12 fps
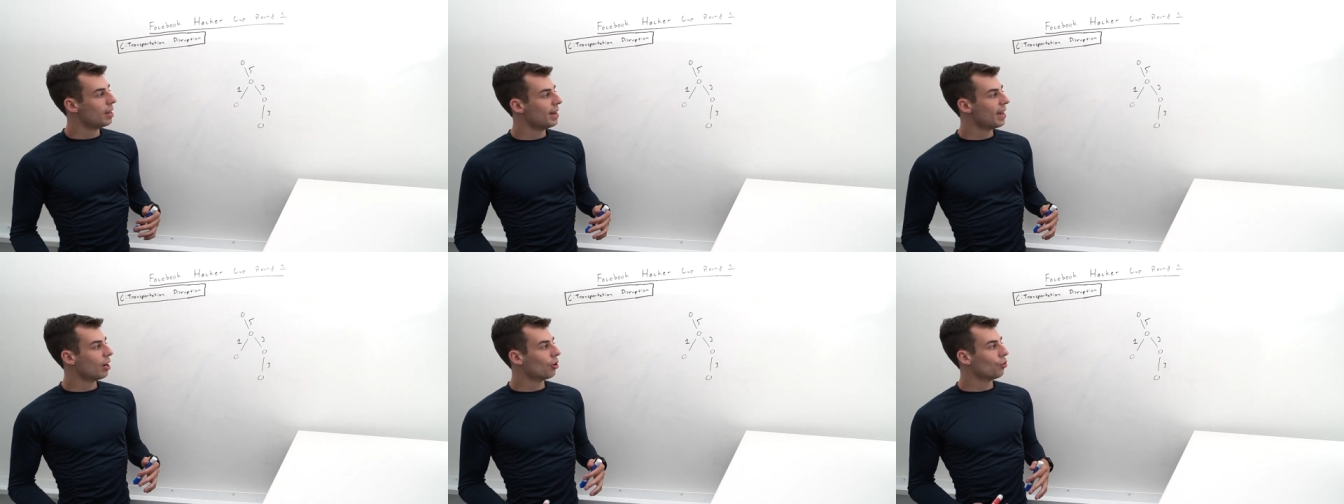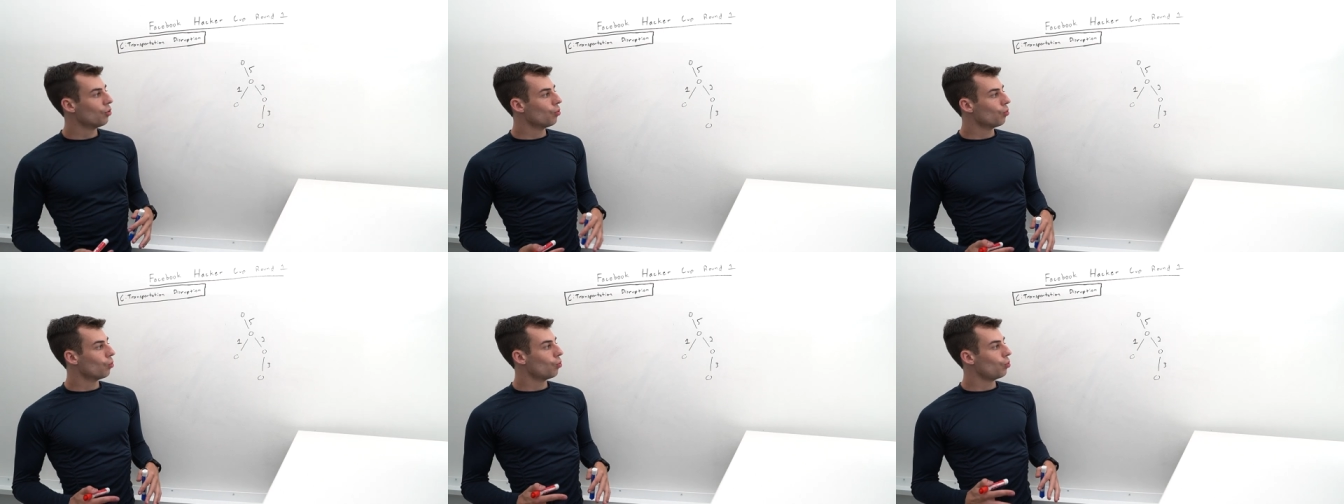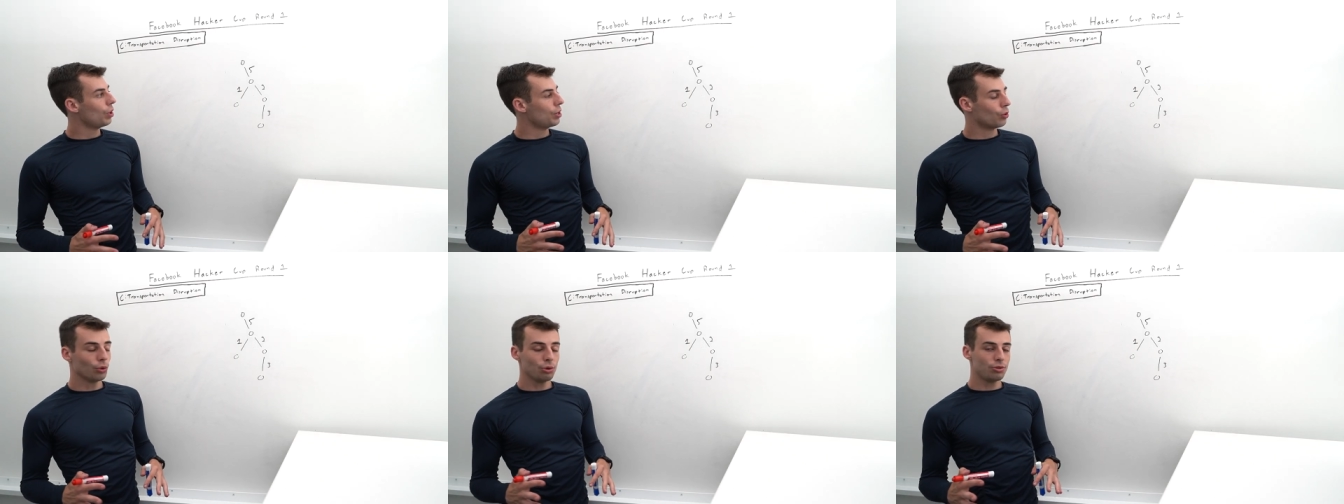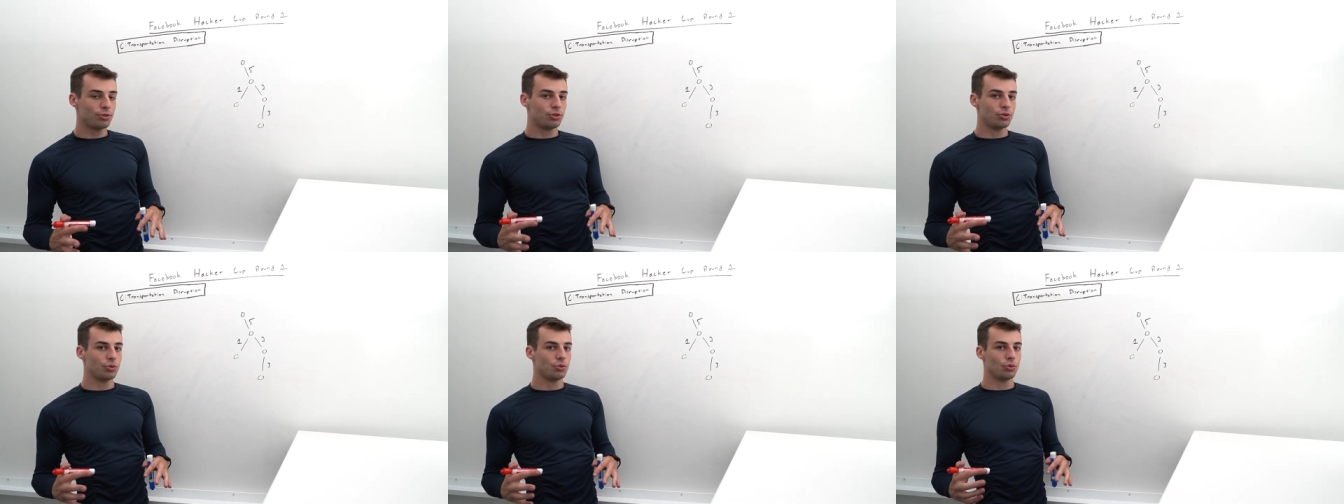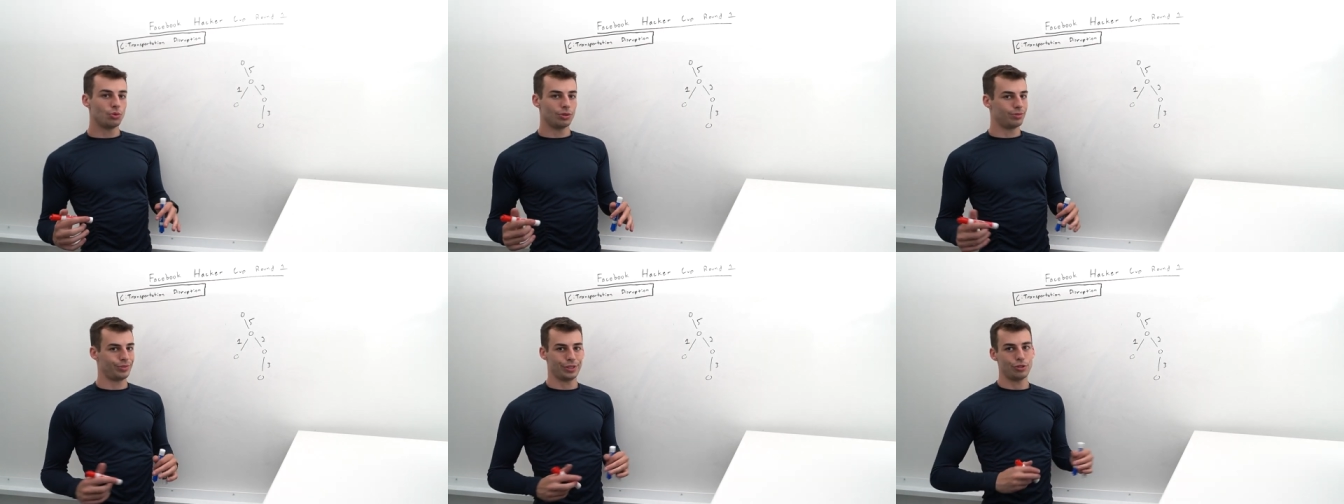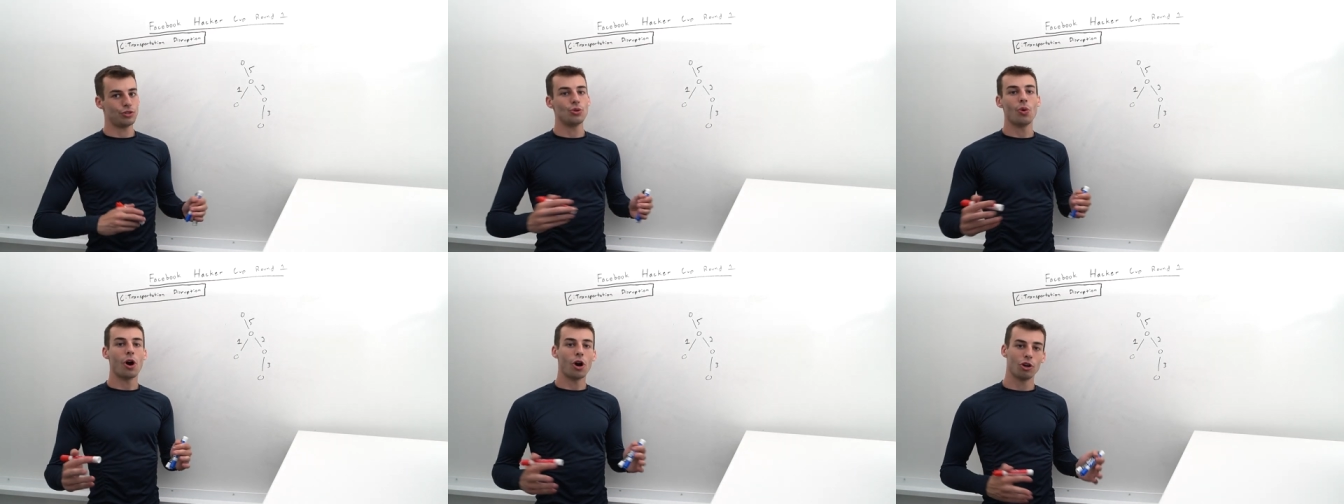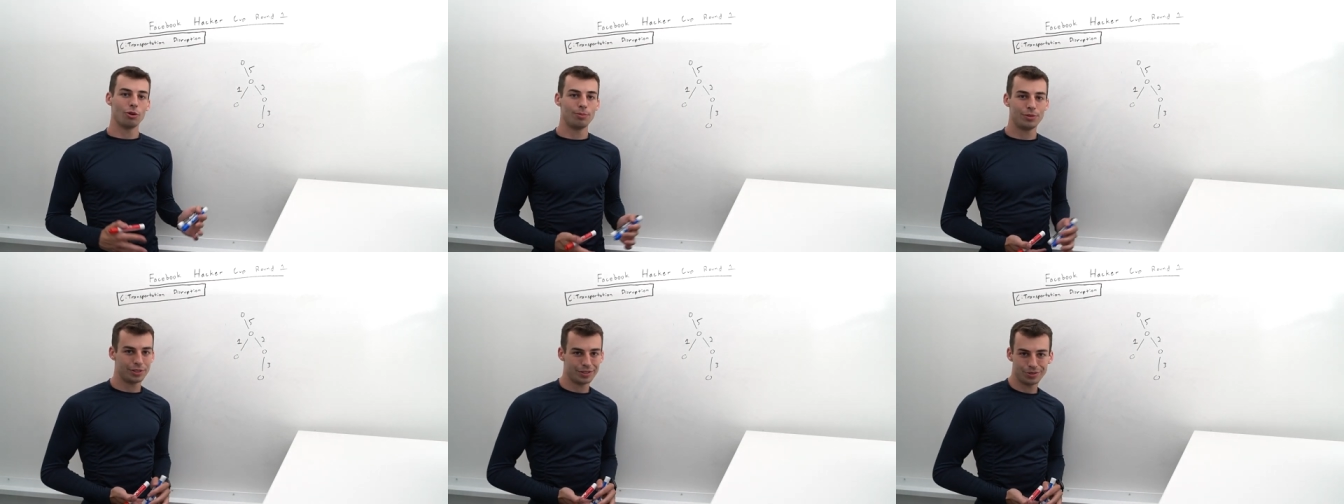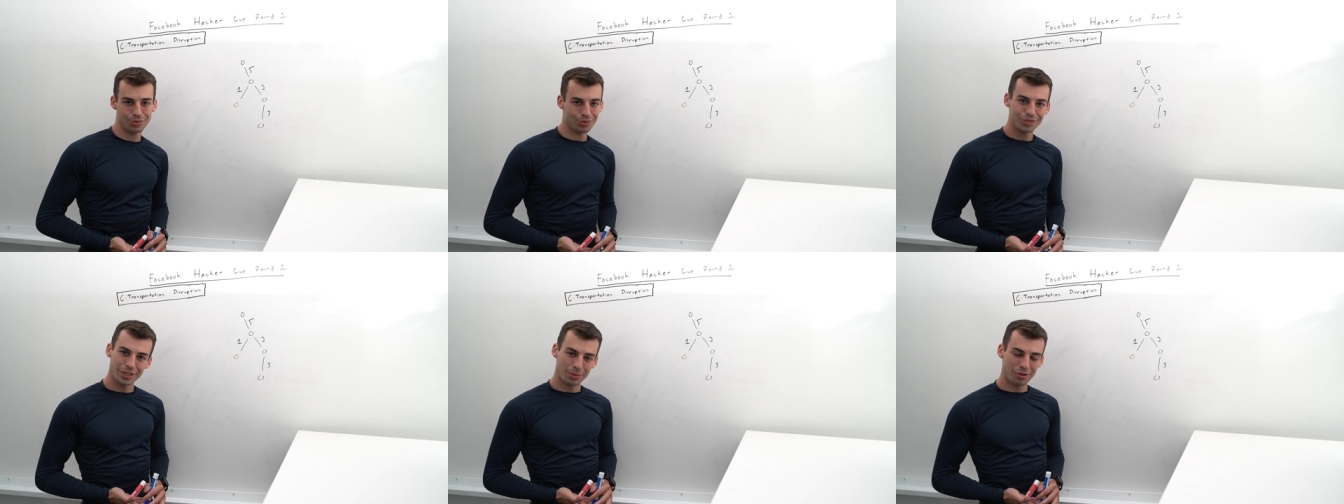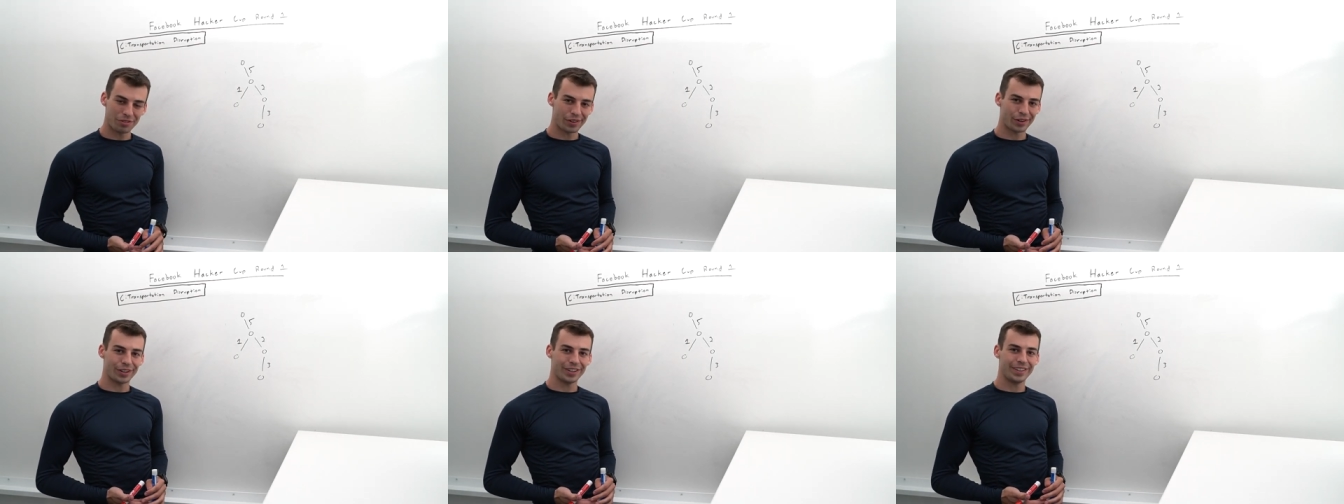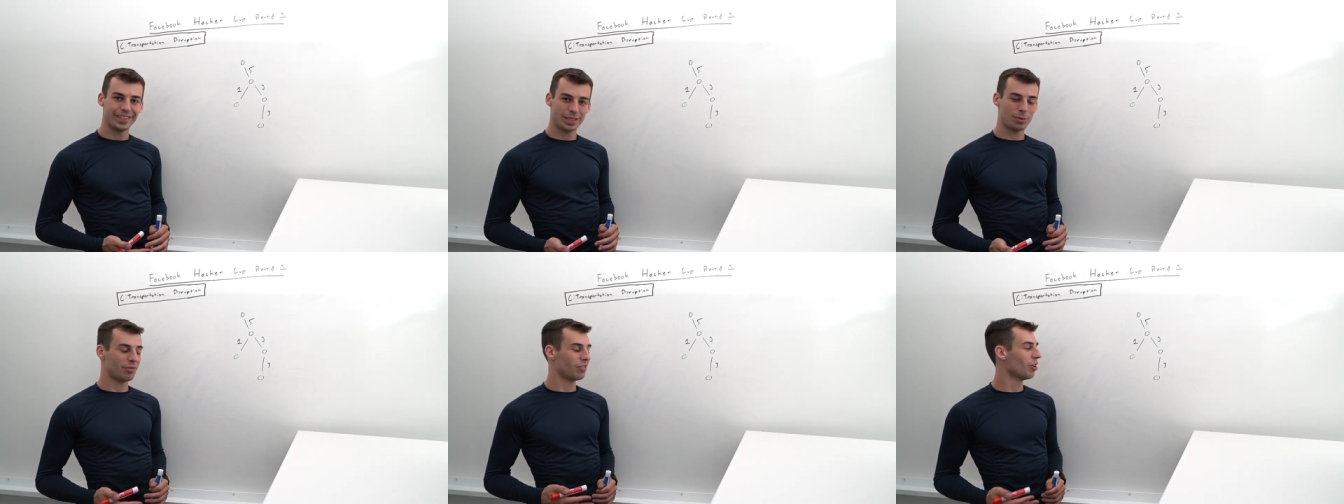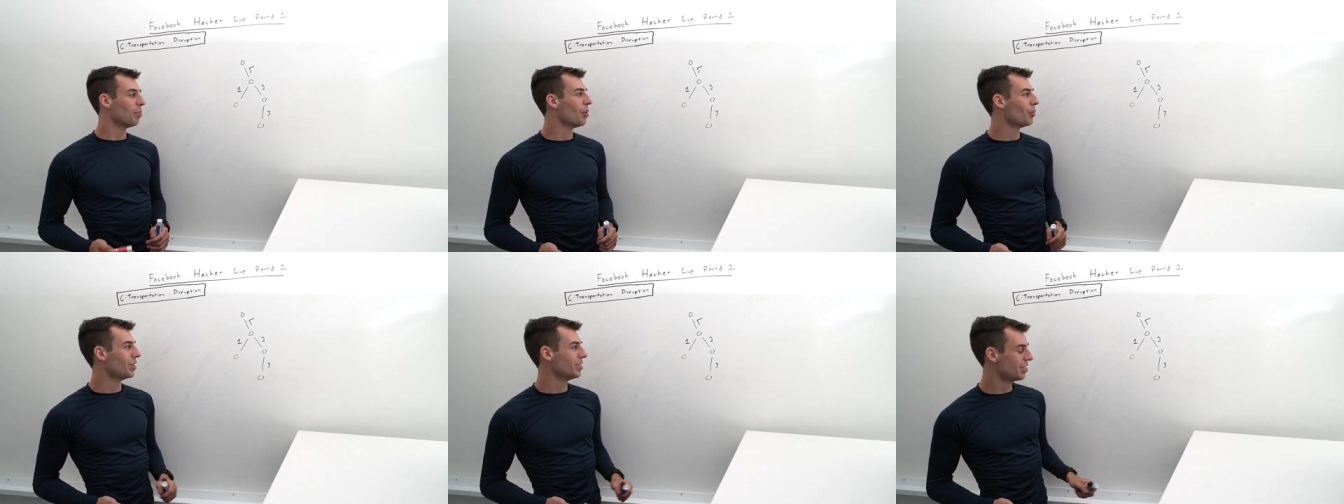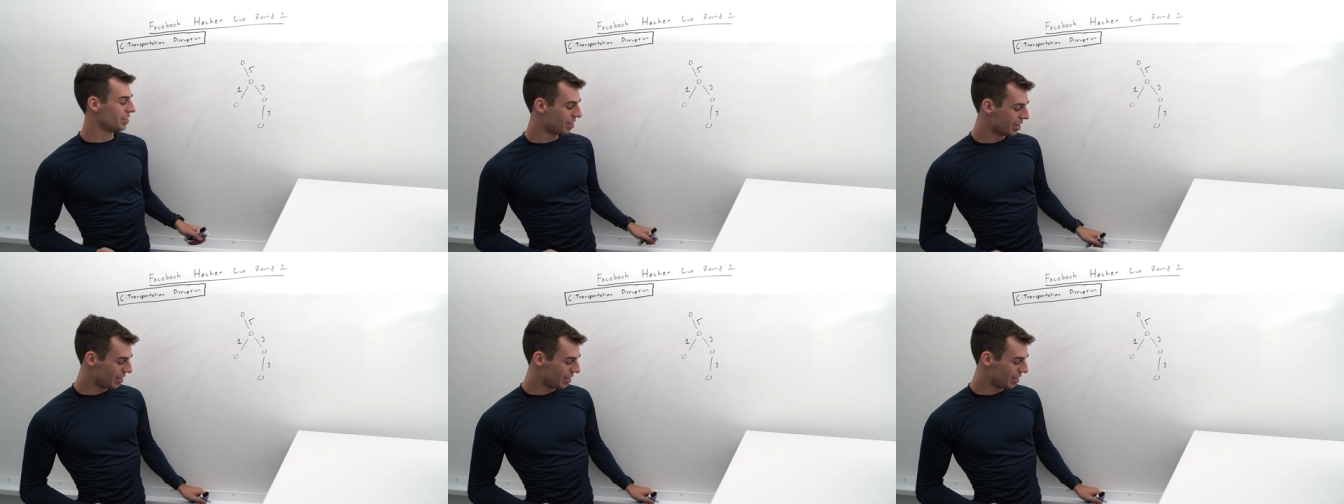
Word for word: Now, in order to do harm to some of our, some of our opponents,